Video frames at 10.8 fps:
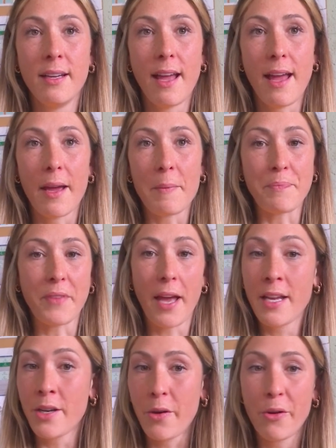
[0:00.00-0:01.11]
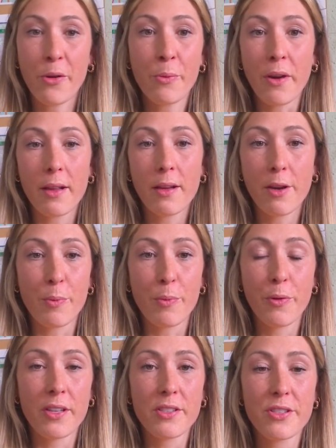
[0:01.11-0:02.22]
and in a home World Cup,
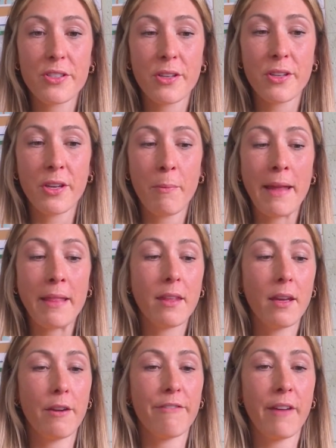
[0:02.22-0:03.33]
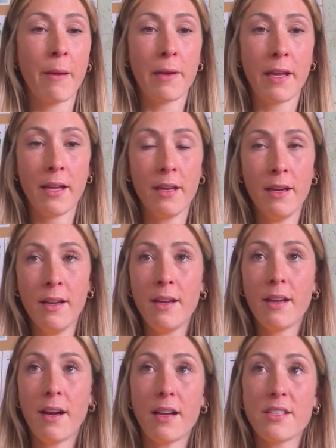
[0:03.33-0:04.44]
which meant that your family
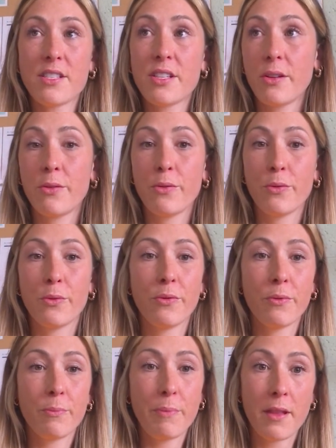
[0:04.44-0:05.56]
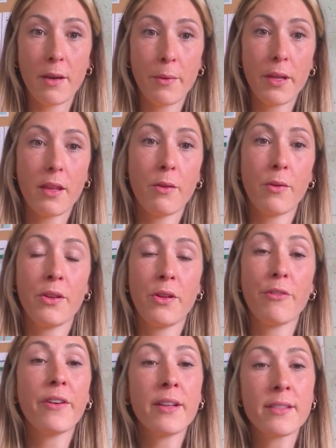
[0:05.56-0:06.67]
got to be there with you and your
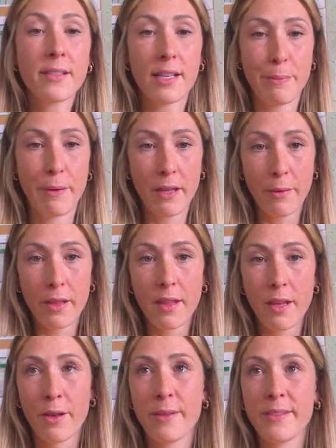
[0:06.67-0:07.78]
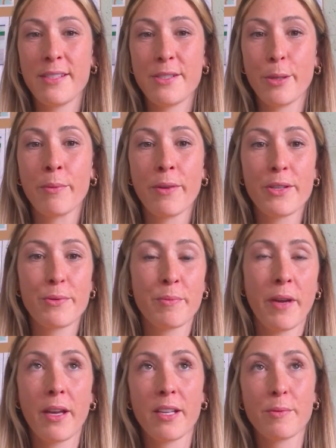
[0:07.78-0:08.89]
friends got to be there with you. And it was in Dublin, which was
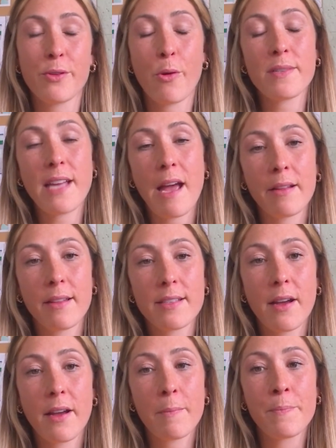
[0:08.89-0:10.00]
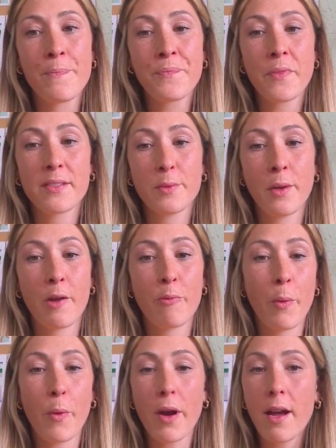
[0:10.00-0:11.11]
my, I suppose, hometown at the time. So a lot of my
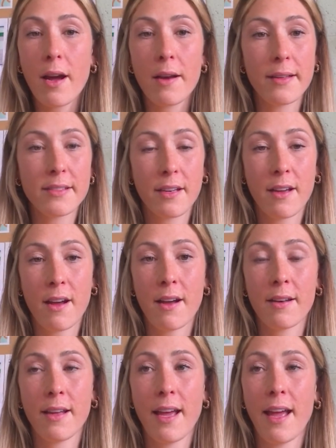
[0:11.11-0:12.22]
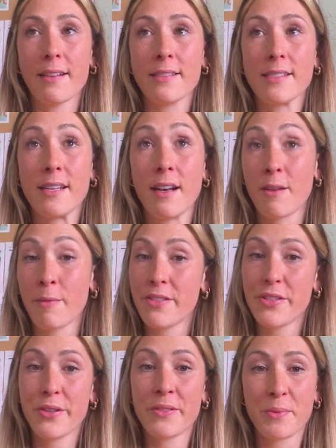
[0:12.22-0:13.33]
work colleagues had gone and a lot of my
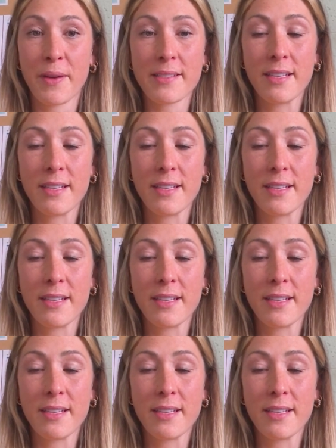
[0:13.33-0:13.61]
students went.